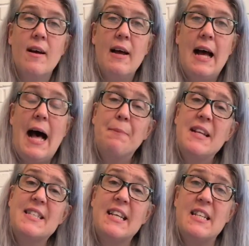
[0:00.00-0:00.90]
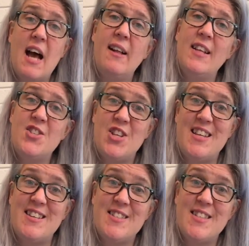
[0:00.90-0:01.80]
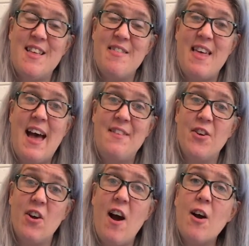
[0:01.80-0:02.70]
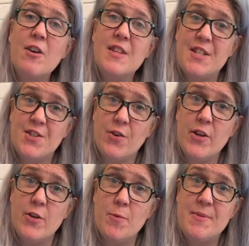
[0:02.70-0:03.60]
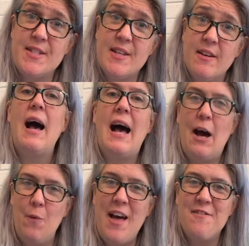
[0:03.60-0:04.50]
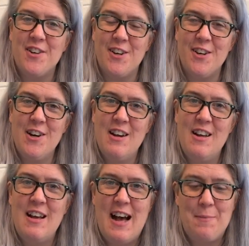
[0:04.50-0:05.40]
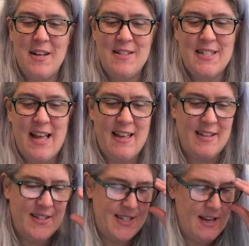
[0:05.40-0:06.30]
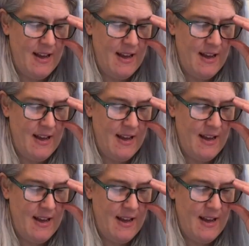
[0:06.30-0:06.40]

Hopkins acknowledges that there are these groups. However, Hopkins says